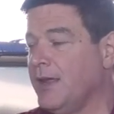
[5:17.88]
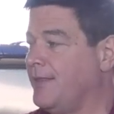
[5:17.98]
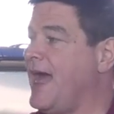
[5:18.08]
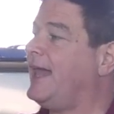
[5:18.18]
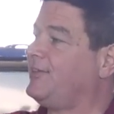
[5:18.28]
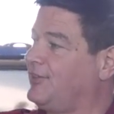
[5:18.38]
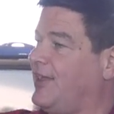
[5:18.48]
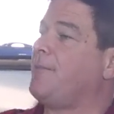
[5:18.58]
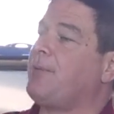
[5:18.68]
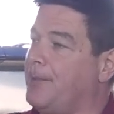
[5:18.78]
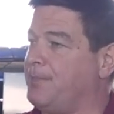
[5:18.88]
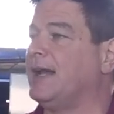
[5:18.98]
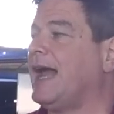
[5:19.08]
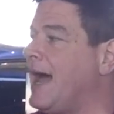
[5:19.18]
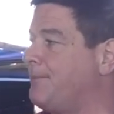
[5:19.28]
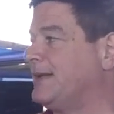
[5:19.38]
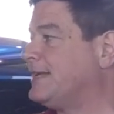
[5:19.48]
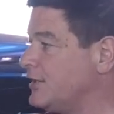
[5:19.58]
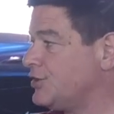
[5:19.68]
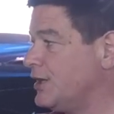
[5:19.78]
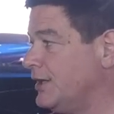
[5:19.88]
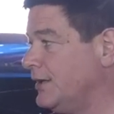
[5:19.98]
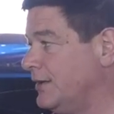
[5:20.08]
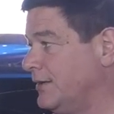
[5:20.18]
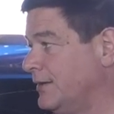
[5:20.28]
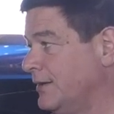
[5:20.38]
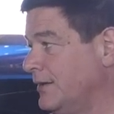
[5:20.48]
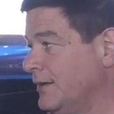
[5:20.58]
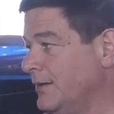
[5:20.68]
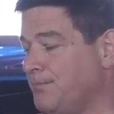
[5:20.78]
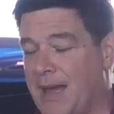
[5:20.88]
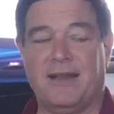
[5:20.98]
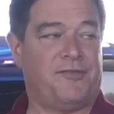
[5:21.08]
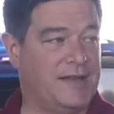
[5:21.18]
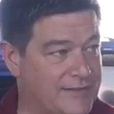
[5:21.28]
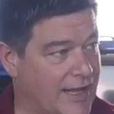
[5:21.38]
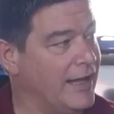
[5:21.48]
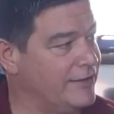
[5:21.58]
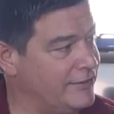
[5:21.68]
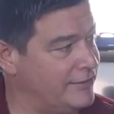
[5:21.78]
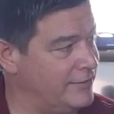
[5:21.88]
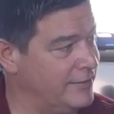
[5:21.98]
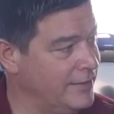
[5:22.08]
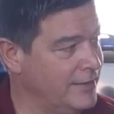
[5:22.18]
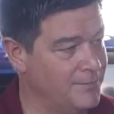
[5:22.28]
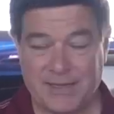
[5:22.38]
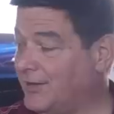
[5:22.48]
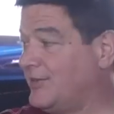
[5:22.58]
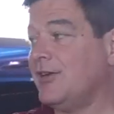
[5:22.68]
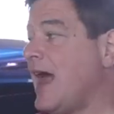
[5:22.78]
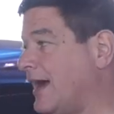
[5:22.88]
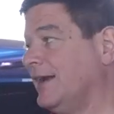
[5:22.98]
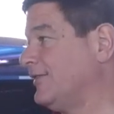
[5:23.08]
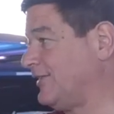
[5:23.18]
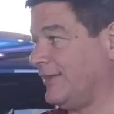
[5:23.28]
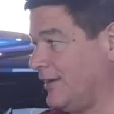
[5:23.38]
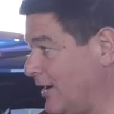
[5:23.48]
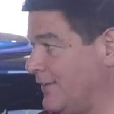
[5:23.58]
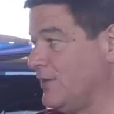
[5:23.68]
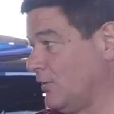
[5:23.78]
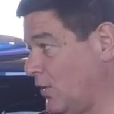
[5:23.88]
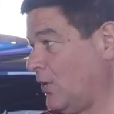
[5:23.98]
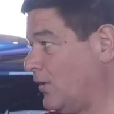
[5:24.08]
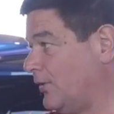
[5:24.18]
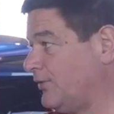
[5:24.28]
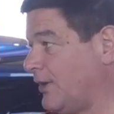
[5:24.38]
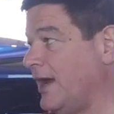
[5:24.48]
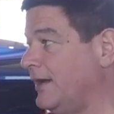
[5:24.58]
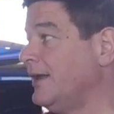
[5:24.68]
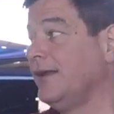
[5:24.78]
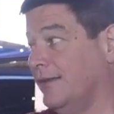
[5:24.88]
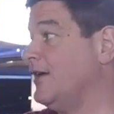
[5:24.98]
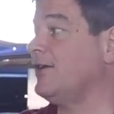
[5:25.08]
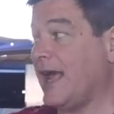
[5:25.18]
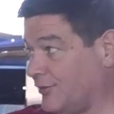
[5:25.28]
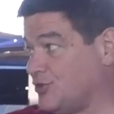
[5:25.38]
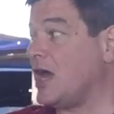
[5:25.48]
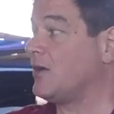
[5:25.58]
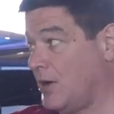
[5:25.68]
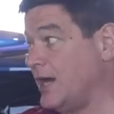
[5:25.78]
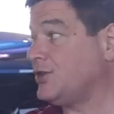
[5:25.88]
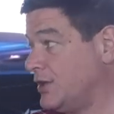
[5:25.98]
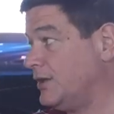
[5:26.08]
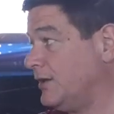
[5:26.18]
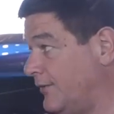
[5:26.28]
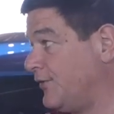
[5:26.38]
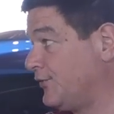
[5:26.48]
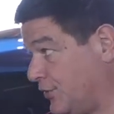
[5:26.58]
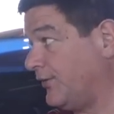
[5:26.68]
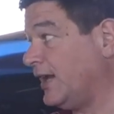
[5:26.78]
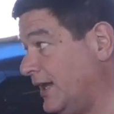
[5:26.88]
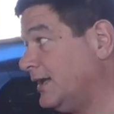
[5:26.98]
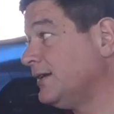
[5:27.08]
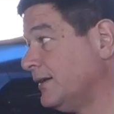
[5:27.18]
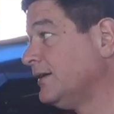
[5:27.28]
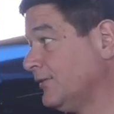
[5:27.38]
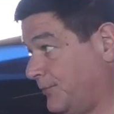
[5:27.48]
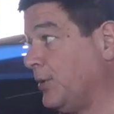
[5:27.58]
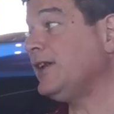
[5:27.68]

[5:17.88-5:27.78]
That step up in competition benefits us because they're not going to sit there on their laurels, right? Their next generation, if you've driven it, pretty